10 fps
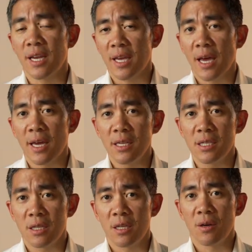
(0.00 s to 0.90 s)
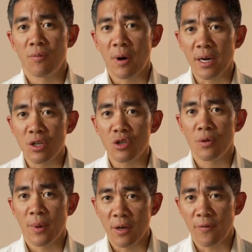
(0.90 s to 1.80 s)
decades, the running
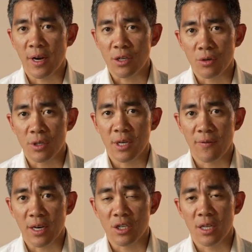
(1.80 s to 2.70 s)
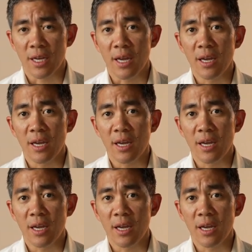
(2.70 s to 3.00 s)
shoe manufacturers have actually